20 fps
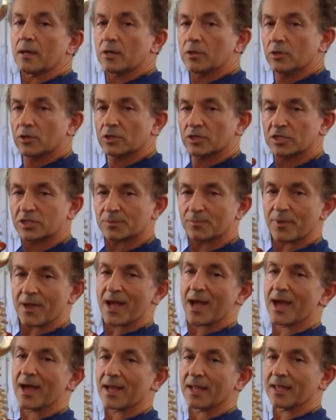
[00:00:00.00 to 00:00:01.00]
Your
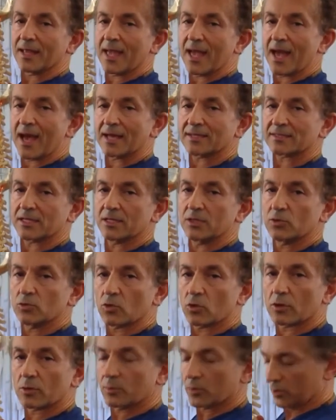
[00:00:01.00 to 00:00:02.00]
spine has a
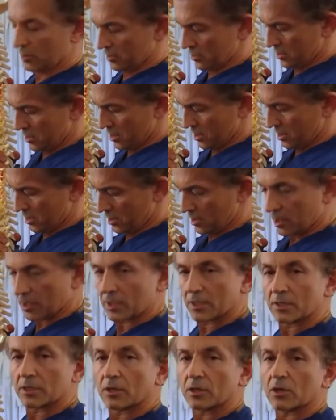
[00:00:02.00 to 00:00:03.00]
normal
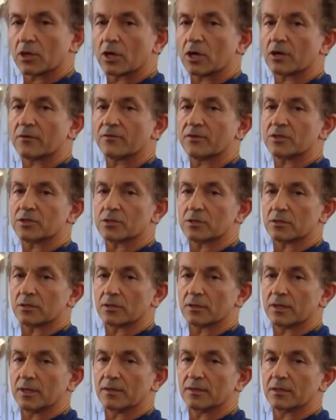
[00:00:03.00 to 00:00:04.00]

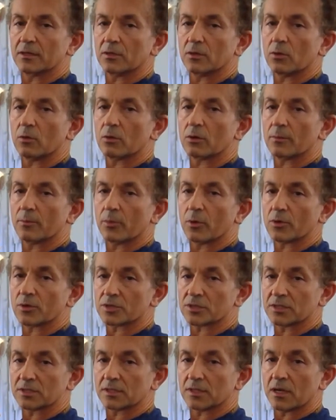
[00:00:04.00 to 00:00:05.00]
curvature in the lower
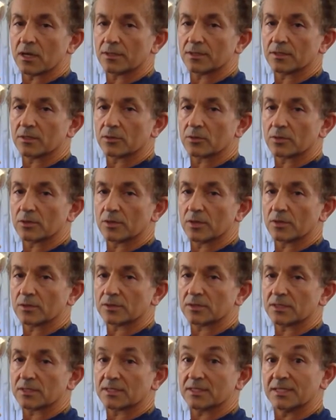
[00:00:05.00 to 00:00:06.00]
portion called the
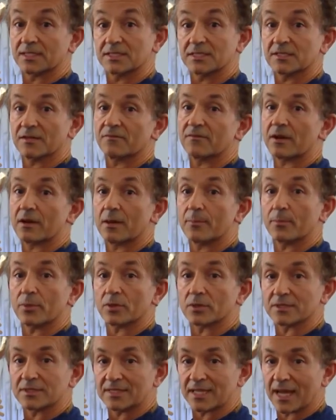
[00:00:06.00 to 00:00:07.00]
lordosis. This is a very
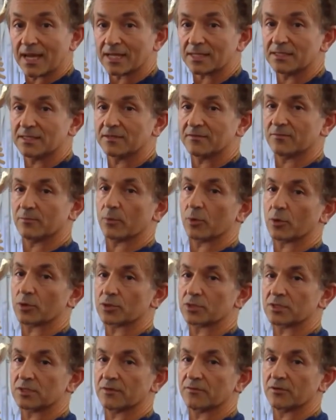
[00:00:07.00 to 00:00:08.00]
protective
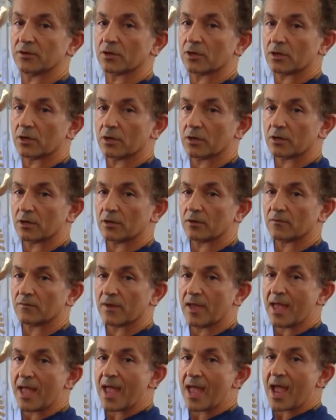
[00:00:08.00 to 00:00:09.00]
portion of your curve.
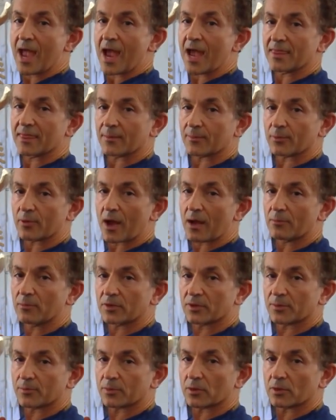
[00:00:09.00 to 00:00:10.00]
And the problem
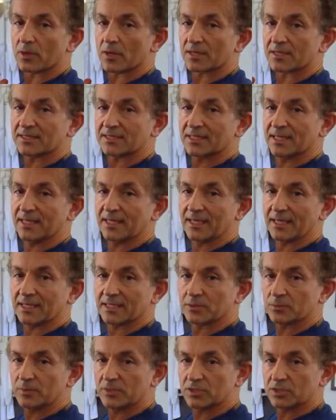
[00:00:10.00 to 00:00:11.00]
with prolonged sitting
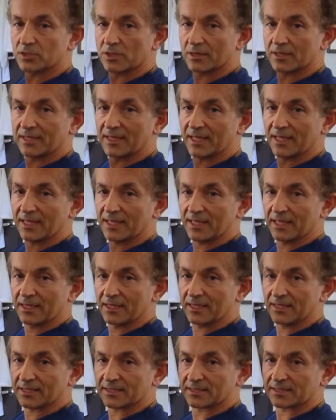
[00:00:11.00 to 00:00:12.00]
is we start getting
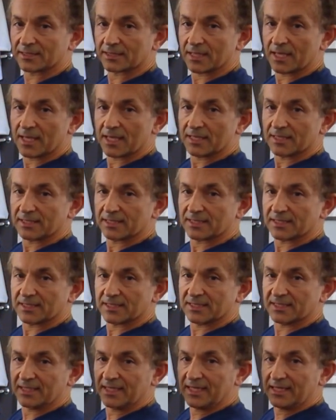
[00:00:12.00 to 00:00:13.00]
in this
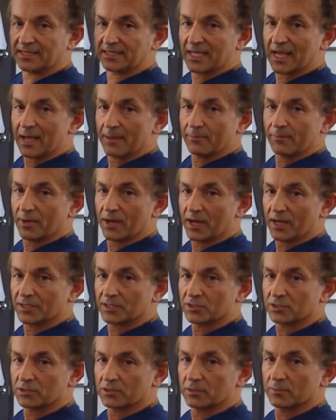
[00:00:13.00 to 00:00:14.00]
C-type
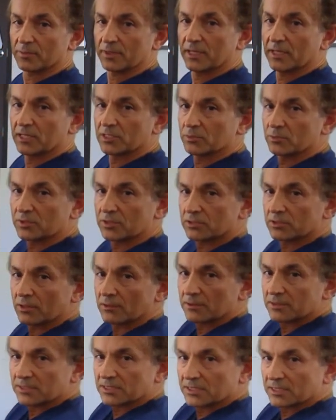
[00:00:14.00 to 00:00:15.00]
posture because we
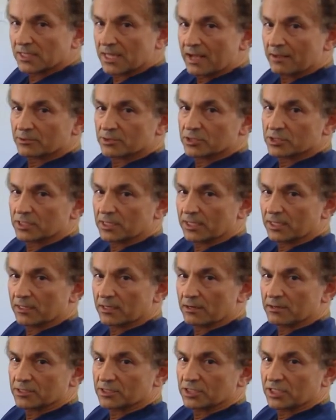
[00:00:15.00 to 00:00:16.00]
start slouching in
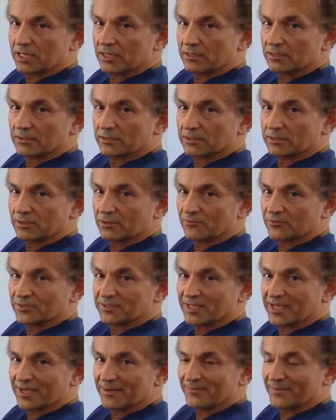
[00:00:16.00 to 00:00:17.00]
our chairs over
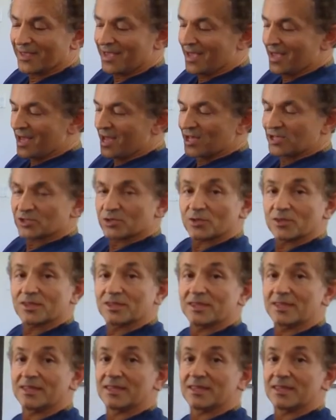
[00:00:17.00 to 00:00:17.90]
time. So